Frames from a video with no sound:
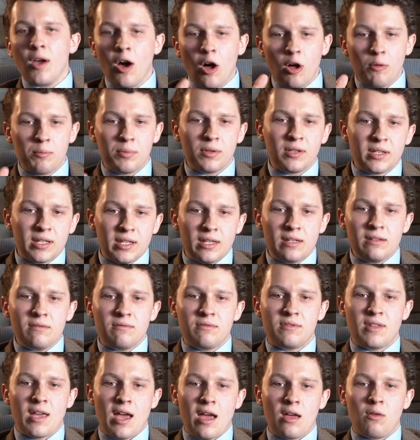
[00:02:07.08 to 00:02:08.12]
all
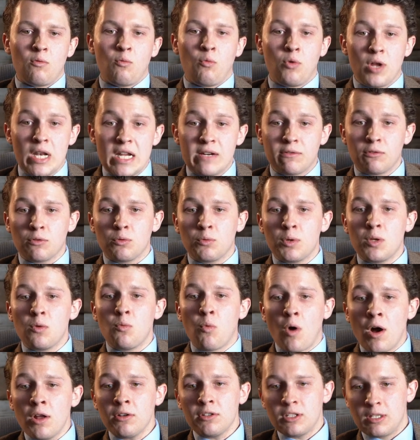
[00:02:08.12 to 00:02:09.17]
believe that whatever we
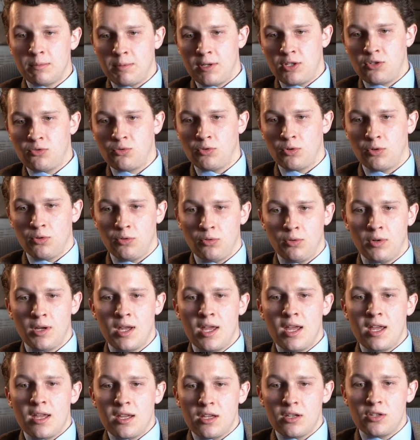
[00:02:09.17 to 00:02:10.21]
want to be true
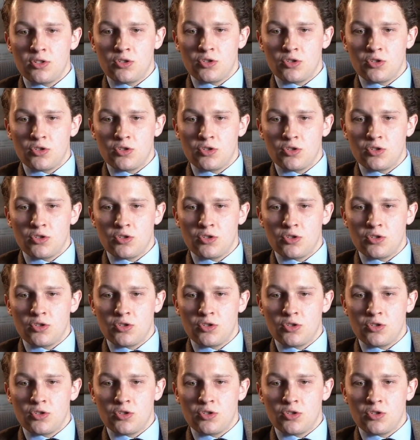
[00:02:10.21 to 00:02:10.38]
is